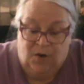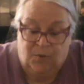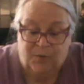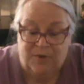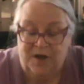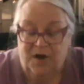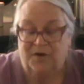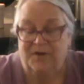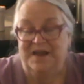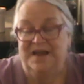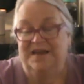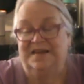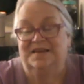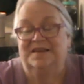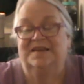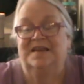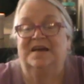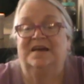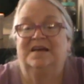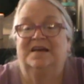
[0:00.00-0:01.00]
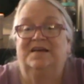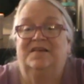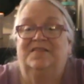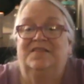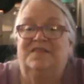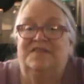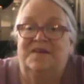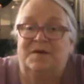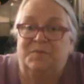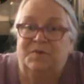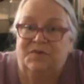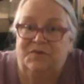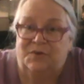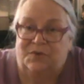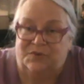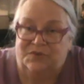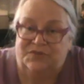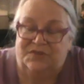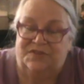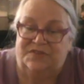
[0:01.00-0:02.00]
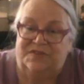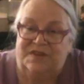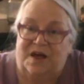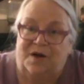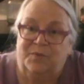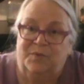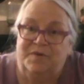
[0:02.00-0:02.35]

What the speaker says: We are in the summer solstice now.